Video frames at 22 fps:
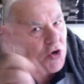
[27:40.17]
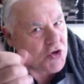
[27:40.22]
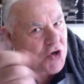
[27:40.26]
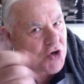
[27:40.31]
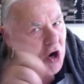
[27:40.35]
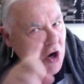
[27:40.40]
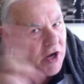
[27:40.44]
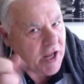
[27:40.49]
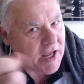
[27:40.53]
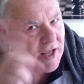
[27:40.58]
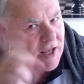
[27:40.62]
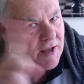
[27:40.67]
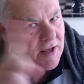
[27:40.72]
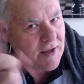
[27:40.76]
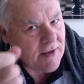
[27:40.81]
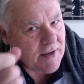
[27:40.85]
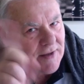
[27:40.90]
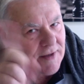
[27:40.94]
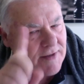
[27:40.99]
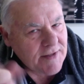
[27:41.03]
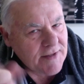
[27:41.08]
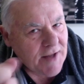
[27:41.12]
Johnny.
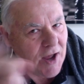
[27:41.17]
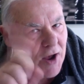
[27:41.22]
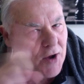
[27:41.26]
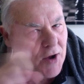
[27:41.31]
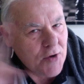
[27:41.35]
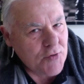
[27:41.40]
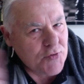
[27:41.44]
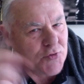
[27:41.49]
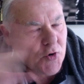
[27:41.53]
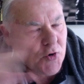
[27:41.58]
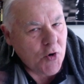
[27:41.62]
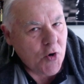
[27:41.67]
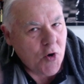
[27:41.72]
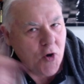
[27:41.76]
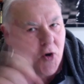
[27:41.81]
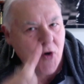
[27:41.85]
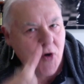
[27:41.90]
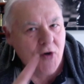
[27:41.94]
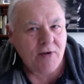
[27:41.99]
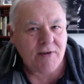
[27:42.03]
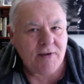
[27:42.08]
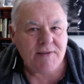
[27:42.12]
No
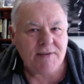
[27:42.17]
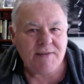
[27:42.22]
draw.